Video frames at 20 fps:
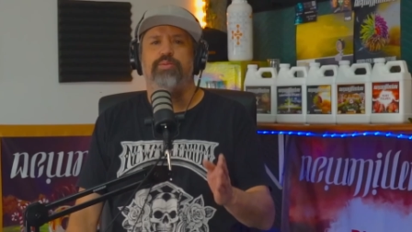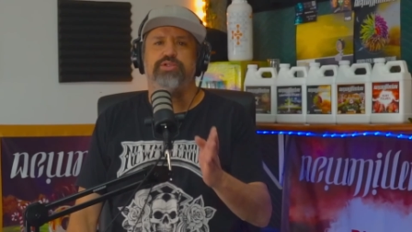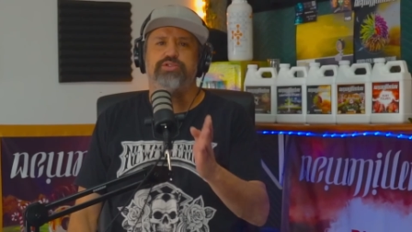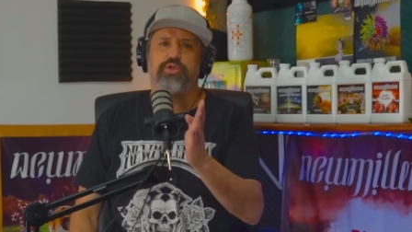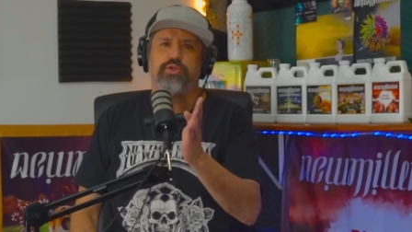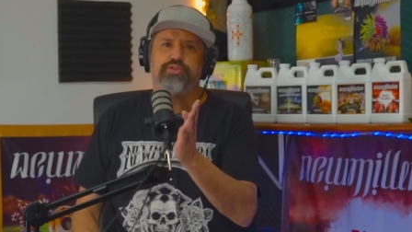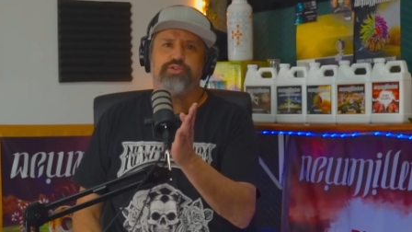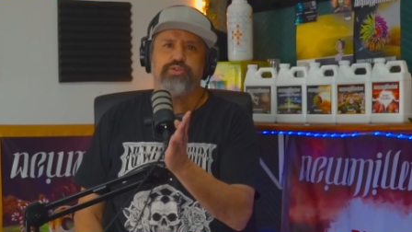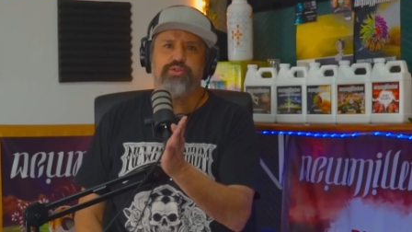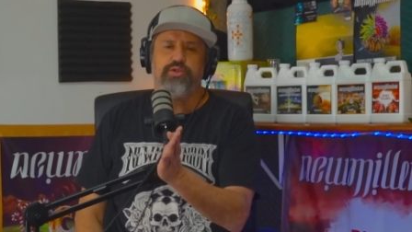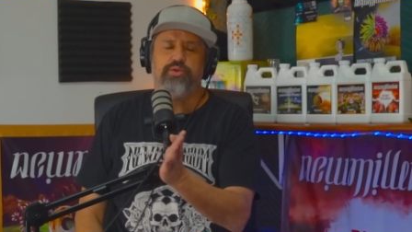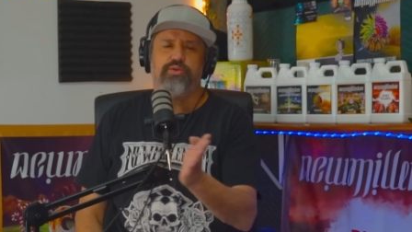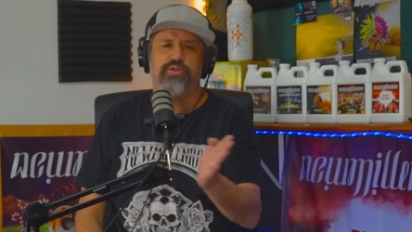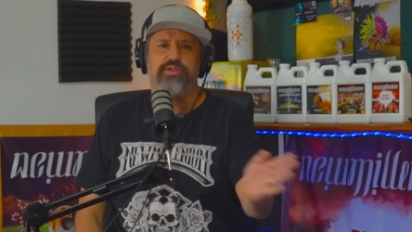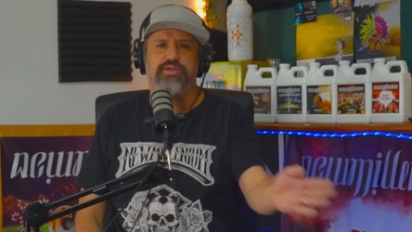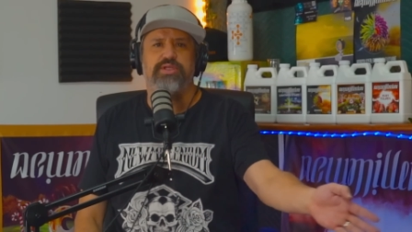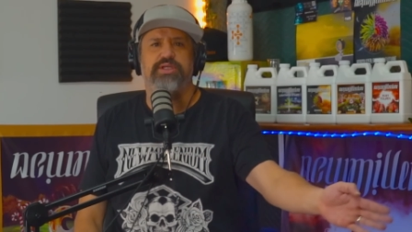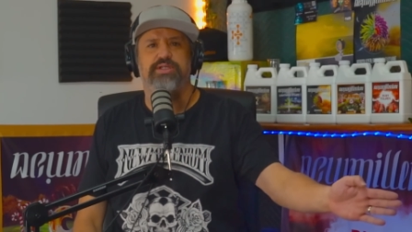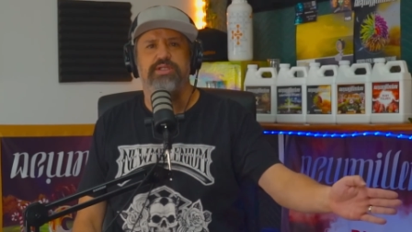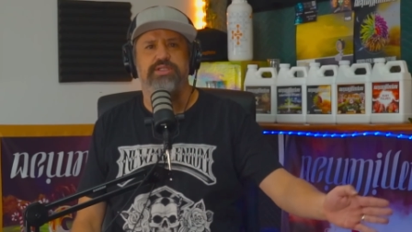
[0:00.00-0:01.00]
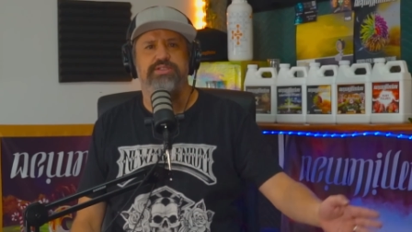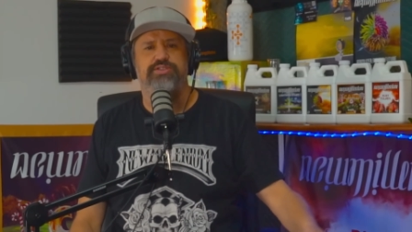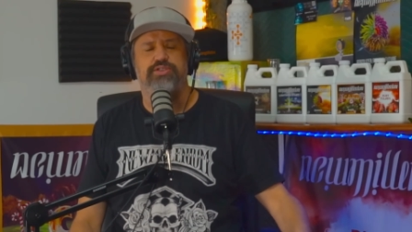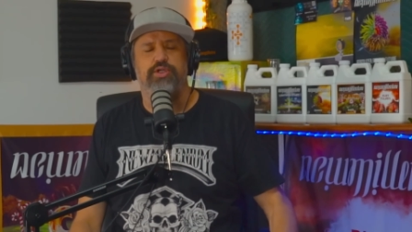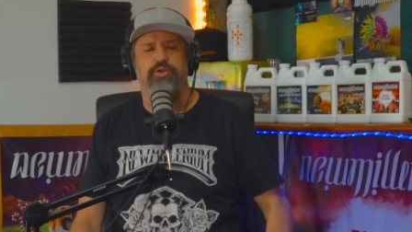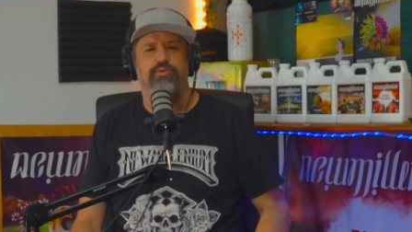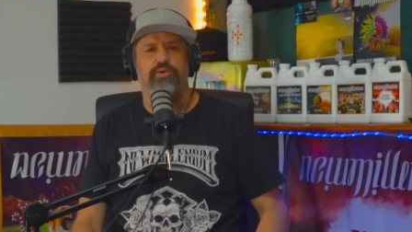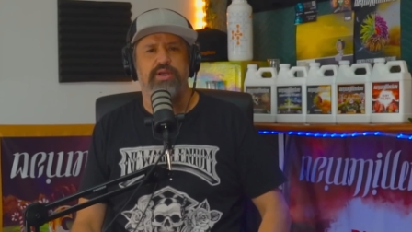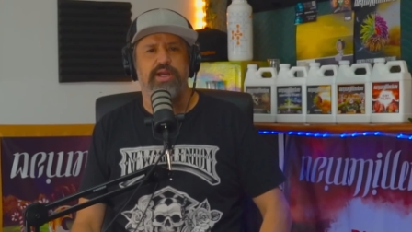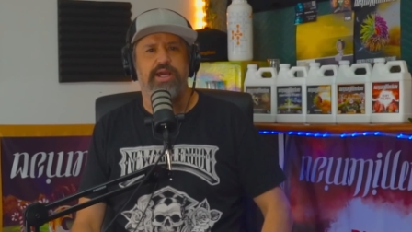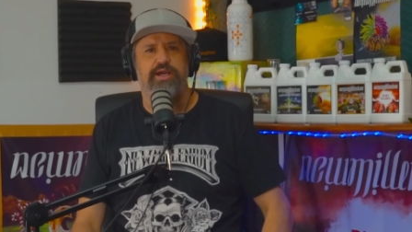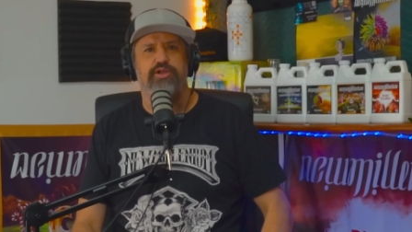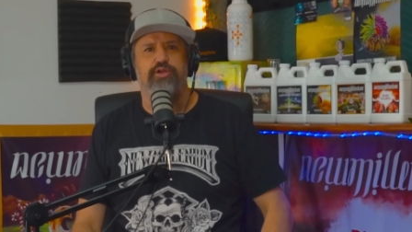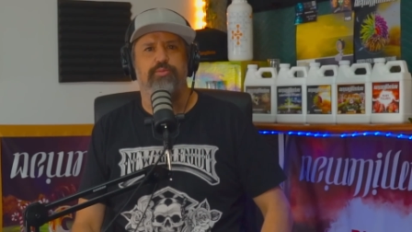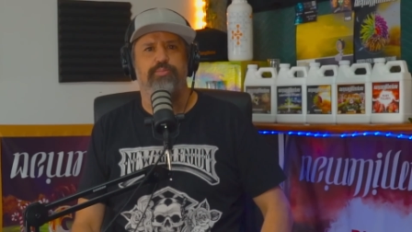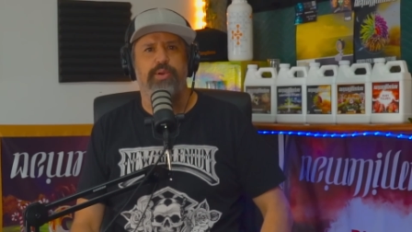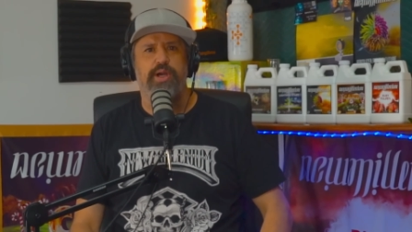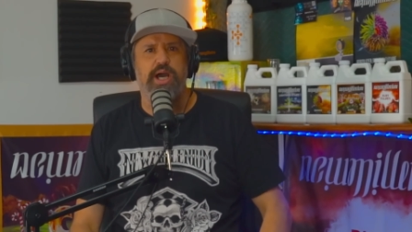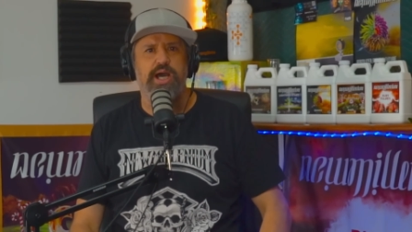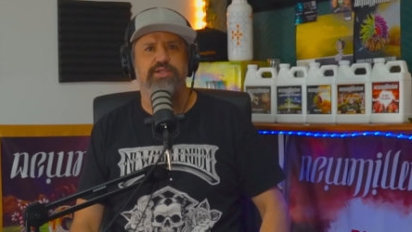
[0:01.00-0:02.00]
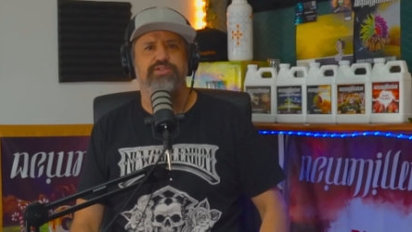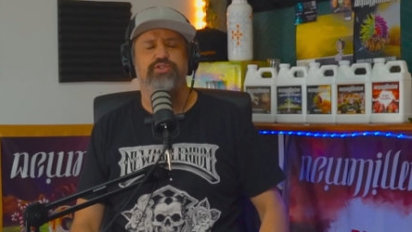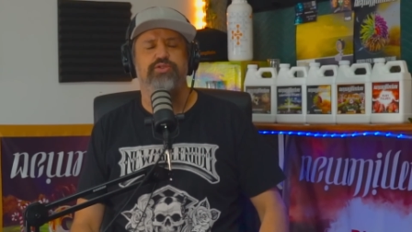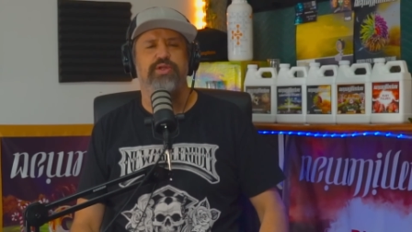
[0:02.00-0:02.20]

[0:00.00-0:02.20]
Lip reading: it's also the only thing that's going to run out of your pot.